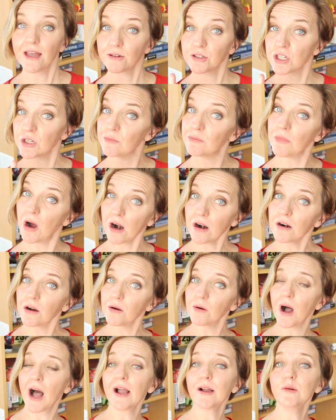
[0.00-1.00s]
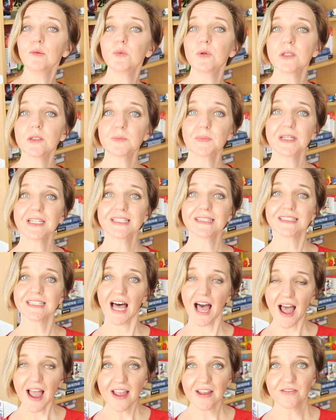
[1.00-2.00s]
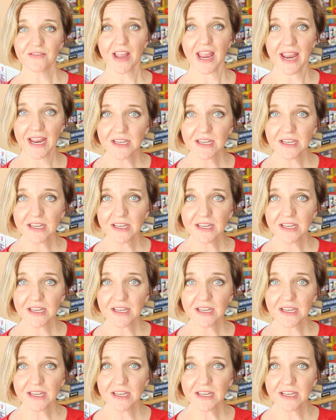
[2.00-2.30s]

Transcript: Now tomorrow I will be live